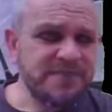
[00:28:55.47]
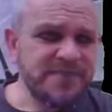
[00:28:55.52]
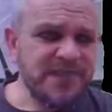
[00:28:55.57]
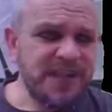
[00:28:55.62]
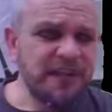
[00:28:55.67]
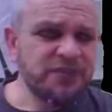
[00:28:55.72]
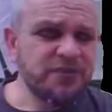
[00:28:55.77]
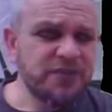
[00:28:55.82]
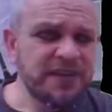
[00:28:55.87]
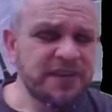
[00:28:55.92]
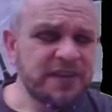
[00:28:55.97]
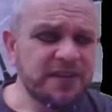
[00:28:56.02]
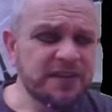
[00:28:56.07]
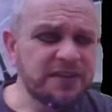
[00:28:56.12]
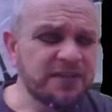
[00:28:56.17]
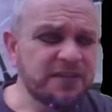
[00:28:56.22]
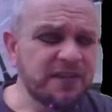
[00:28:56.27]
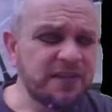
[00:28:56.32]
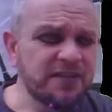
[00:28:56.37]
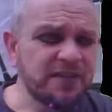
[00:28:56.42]
and you'll get
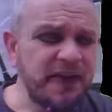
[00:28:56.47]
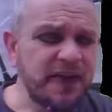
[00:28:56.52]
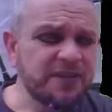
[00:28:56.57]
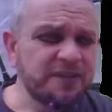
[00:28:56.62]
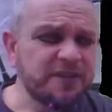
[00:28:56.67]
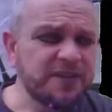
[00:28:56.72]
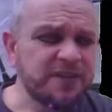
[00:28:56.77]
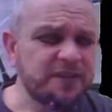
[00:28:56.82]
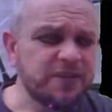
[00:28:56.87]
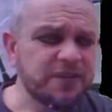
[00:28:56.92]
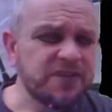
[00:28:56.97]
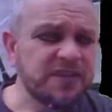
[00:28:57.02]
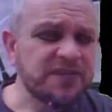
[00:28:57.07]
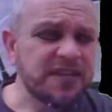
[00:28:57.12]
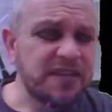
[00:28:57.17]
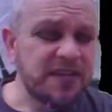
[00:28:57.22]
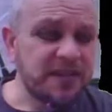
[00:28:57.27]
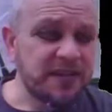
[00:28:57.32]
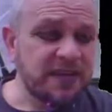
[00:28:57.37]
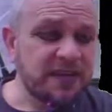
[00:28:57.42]
a lot of people
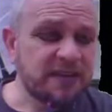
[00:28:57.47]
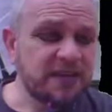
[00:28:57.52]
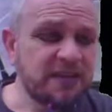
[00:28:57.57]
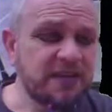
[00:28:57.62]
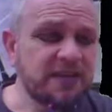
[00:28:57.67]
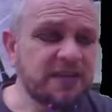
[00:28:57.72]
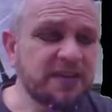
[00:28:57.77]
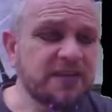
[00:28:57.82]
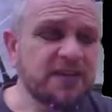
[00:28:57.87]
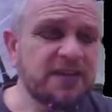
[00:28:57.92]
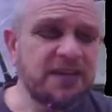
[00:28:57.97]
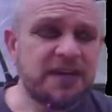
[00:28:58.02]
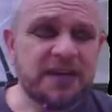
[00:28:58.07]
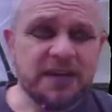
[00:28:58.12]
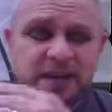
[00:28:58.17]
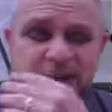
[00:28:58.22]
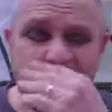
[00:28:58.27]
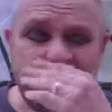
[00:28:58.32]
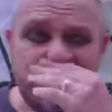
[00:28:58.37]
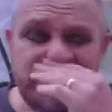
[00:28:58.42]
saying,
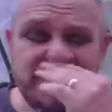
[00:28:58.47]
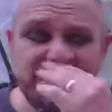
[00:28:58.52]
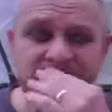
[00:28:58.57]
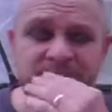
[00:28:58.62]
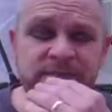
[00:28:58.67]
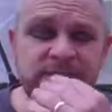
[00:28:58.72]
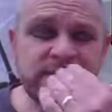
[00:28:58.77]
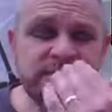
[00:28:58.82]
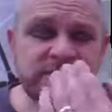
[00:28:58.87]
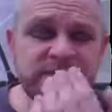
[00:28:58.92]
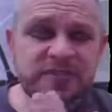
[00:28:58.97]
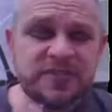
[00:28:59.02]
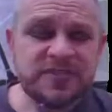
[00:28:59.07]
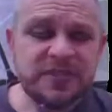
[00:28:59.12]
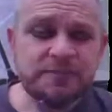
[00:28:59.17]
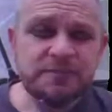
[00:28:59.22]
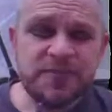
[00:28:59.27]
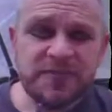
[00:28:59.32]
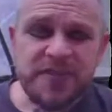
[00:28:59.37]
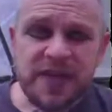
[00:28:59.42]
uh, I am
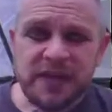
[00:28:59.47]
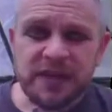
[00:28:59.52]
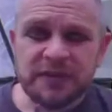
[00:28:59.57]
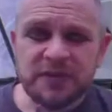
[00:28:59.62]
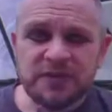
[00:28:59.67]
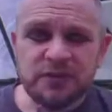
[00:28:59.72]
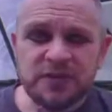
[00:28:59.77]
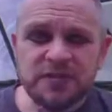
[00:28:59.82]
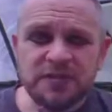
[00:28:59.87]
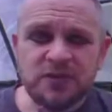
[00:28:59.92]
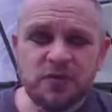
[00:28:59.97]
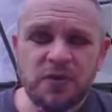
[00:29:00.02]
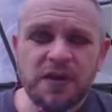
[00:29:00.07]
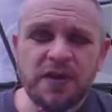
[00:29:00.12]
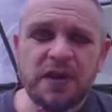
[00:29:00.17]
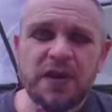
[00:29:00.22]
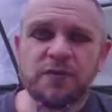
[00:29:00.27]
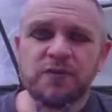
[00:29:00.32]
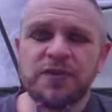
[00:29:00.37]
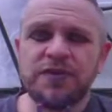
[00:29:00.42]
sympathetic to what's
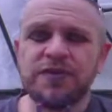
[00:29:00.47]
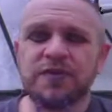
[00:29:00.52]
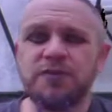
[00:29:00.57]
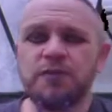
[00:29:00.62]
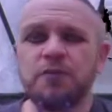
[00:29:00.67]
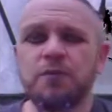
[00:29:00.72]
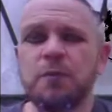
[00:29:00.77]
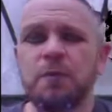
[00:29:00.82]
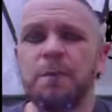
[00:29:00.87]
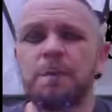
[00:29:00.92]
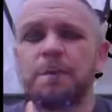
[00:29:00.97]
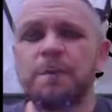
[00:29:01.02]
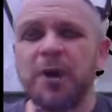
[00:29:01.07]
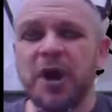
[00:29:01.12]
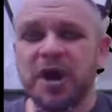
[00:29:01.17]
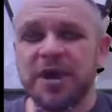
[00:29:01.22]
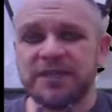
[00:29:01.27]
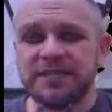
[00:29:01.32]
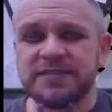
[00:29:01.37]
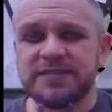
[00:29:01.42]
going on with you,
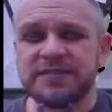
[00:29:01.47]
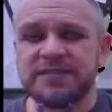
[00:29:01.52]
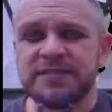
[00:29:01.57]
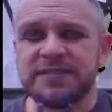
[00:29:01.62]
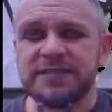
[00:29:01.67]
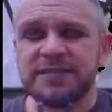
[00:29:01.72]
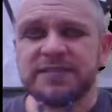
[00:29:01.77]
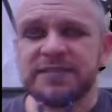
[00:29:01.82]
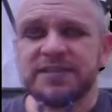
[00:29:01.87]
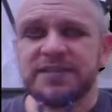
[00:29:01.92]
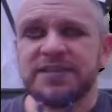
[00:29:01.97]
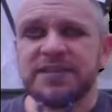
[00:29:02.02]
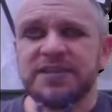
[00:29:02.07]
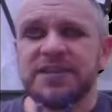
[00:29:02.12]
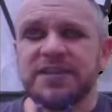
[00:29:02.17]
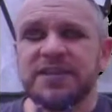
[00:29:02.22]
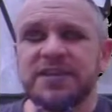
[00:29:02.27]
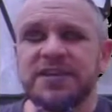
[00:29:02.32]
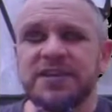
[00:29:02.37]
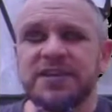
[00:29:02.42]
but
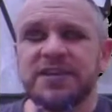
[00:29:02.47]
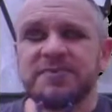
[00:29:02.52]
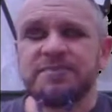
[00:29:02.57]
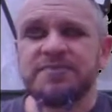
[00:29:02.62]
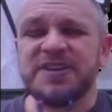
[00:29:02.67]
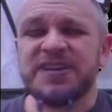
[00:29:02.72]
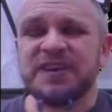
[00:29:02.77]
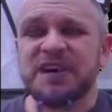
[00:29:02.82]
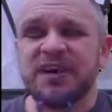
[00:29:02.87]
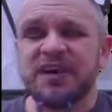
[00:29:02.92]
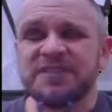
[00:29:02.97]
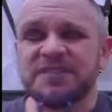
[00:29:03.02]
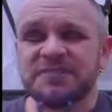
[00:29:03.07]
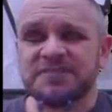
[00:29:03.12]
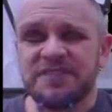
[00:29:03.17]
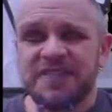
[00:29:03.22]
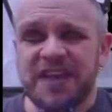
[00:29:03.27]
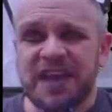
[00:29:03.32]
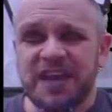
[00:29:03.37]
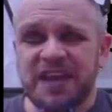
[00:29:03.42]
because
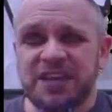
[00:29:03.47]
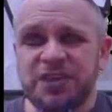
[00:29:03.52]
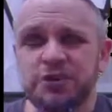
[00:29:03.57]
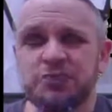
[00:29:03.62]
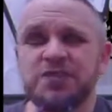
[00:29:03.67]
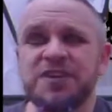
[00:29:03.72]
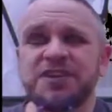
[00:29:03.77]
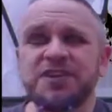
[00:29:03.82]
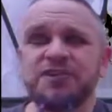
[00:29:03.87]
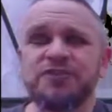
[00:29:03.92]
of that, you need to